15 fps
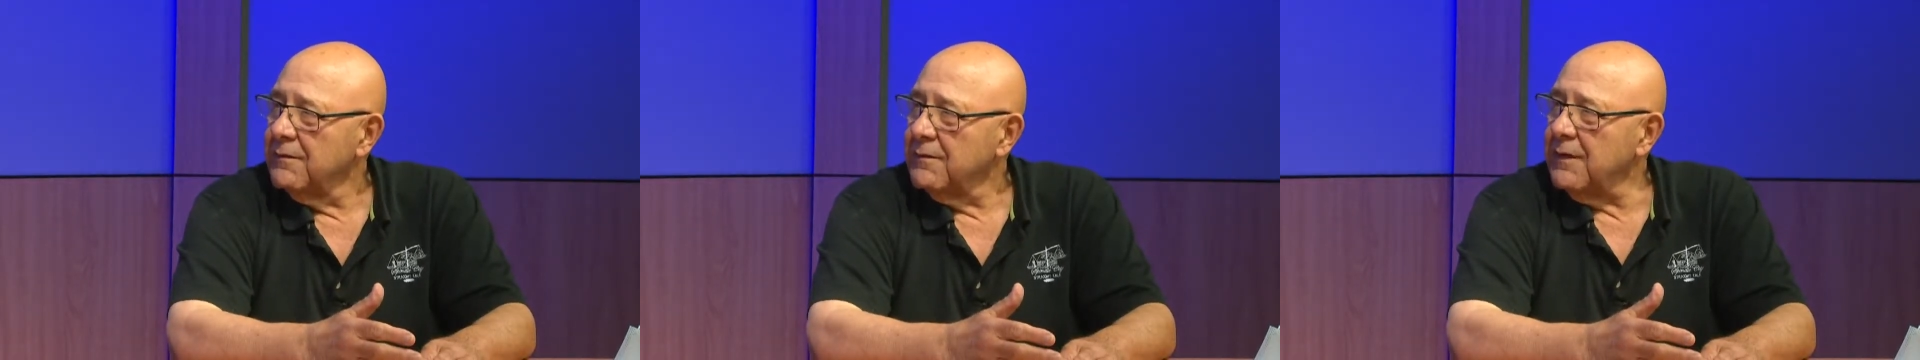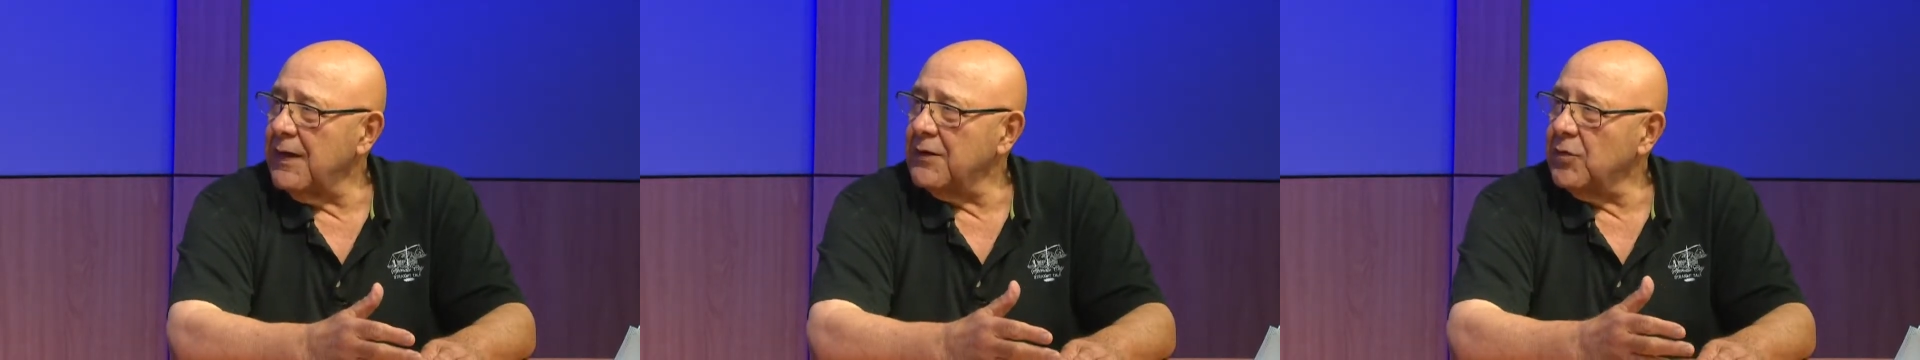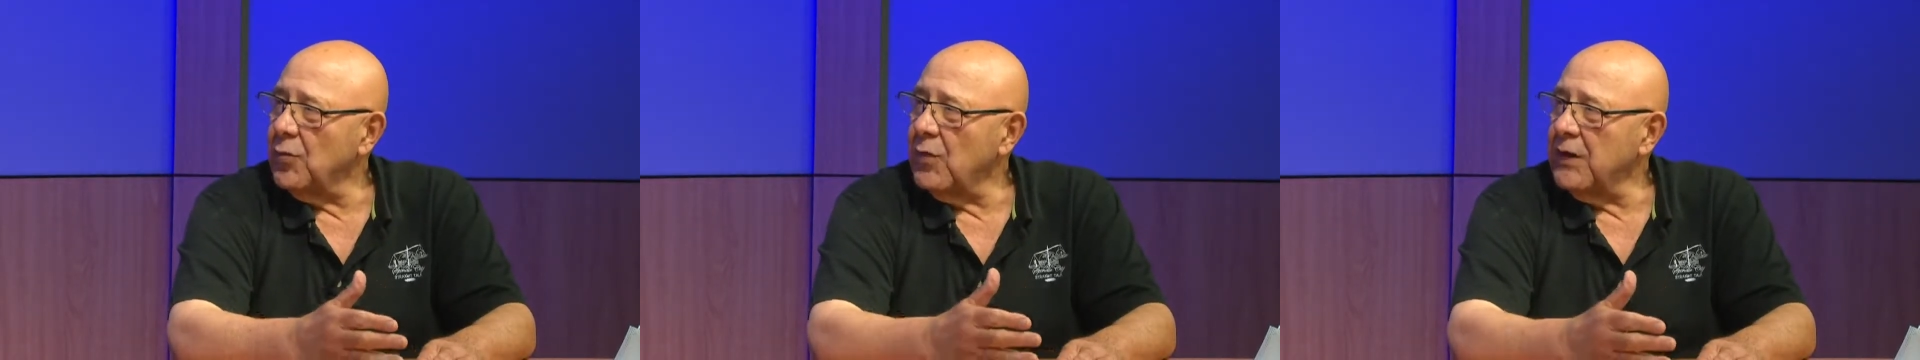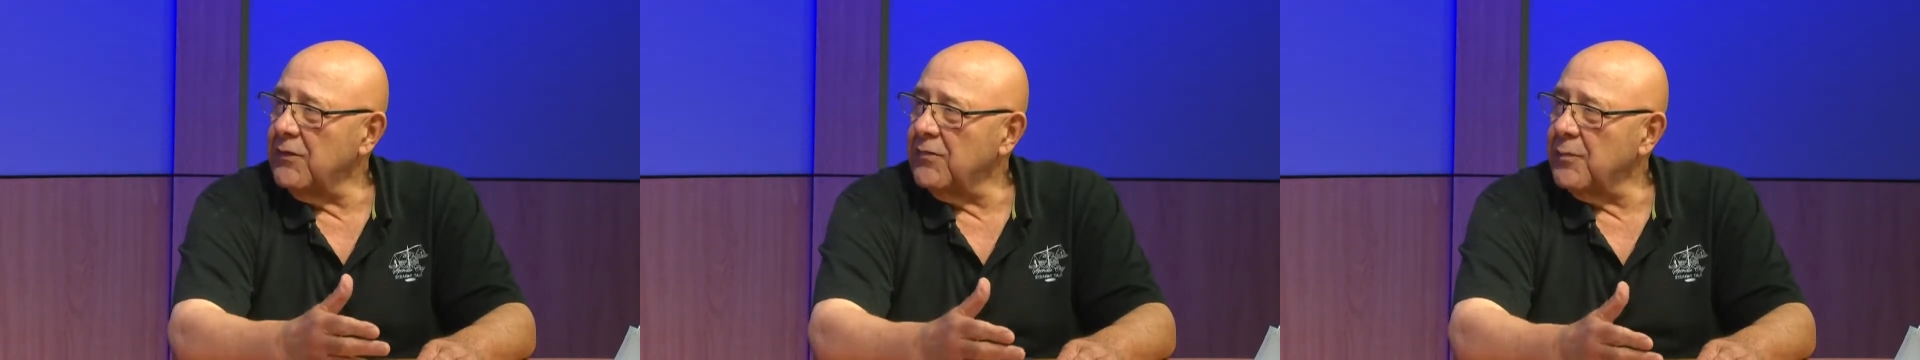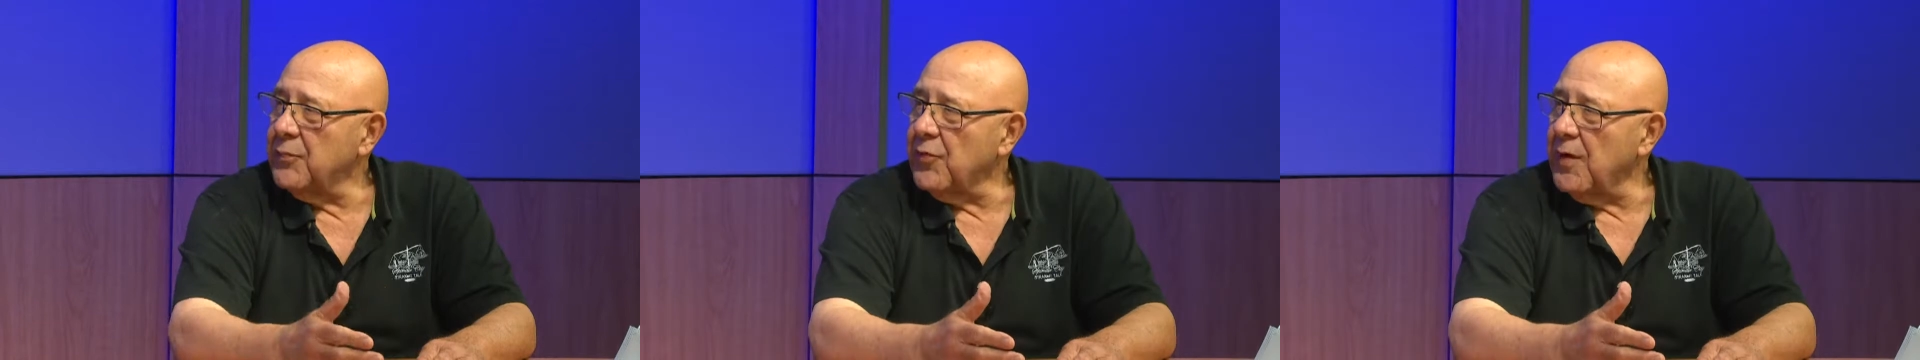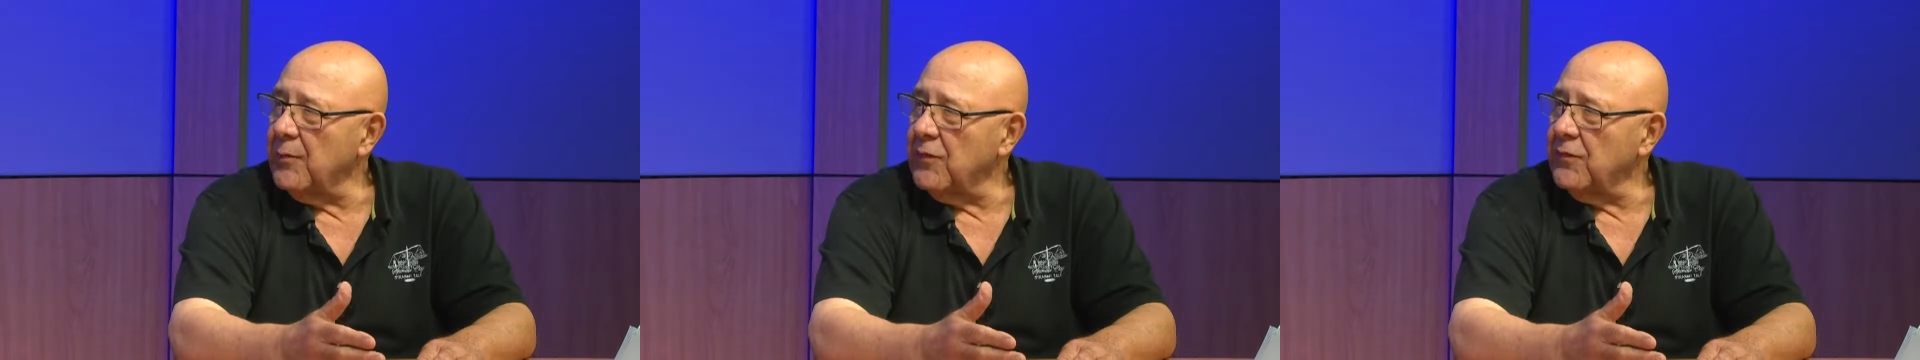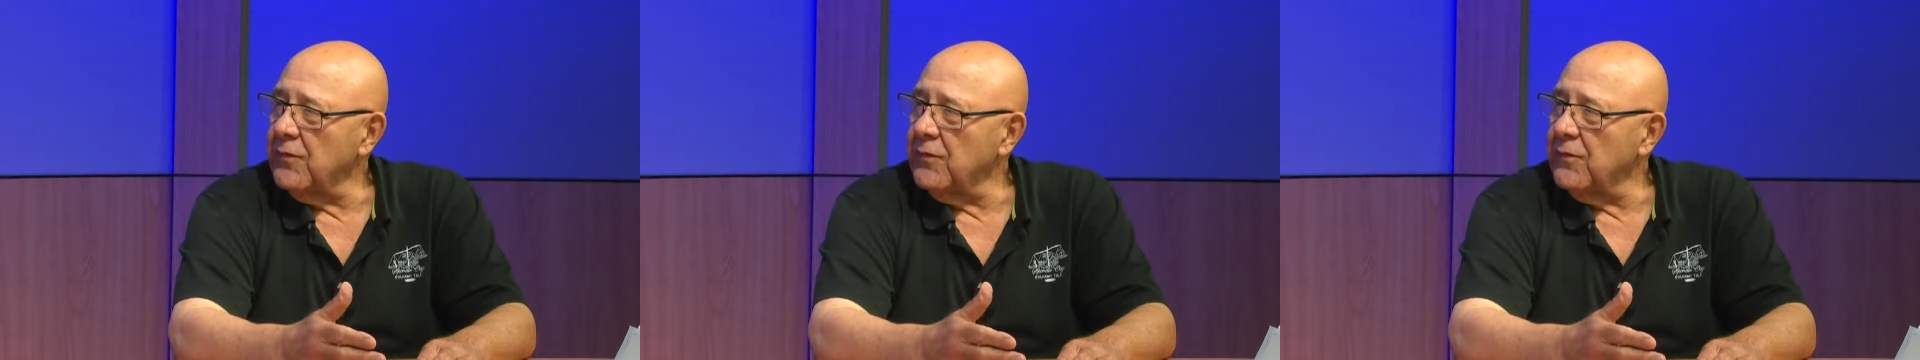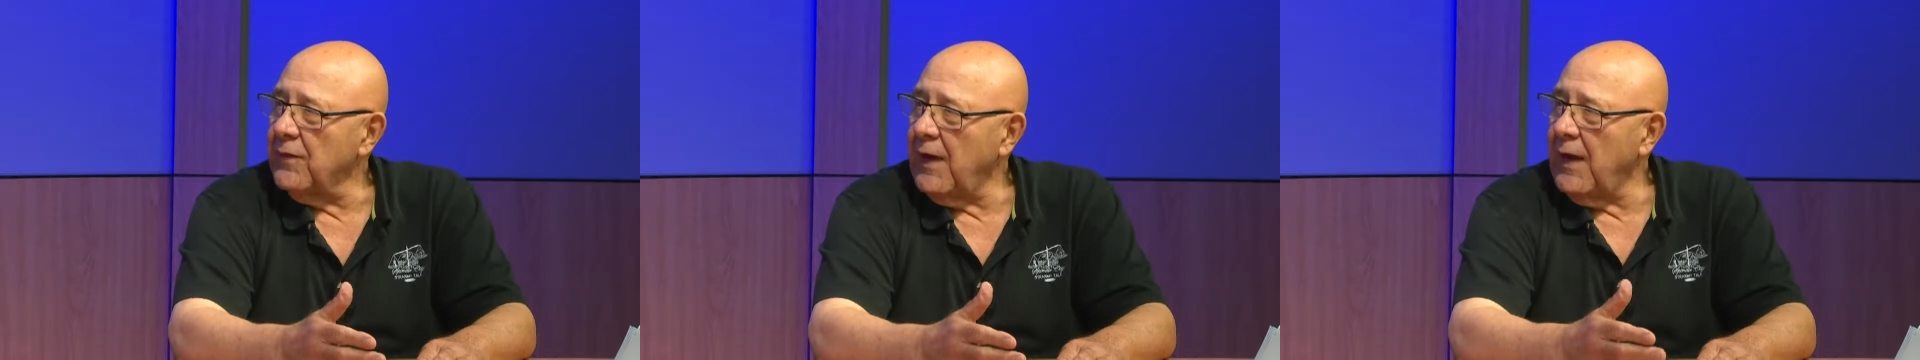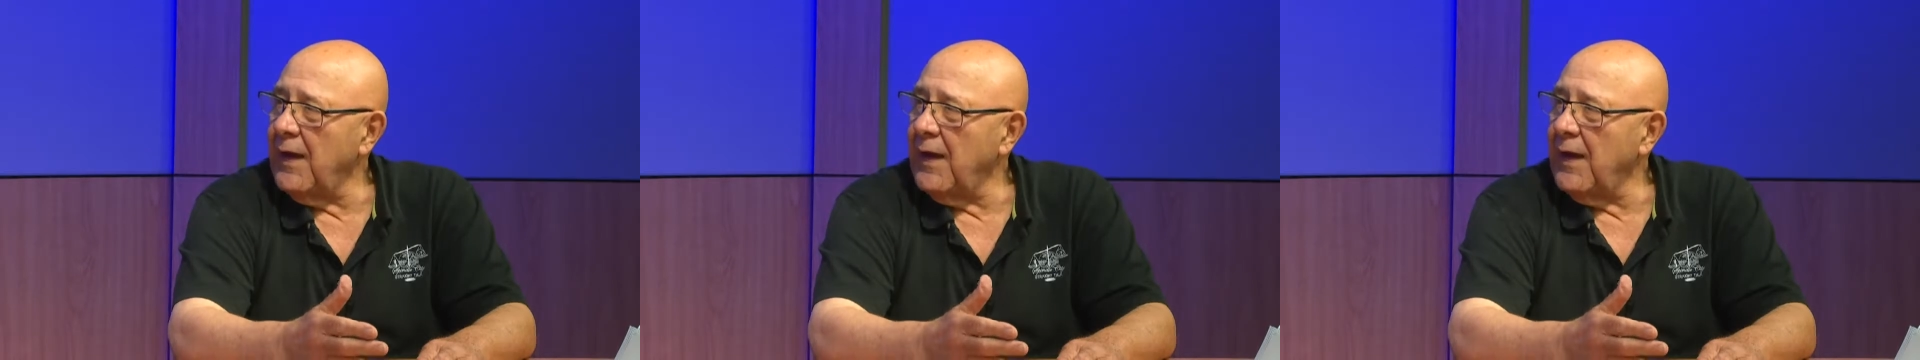not the white supremacists,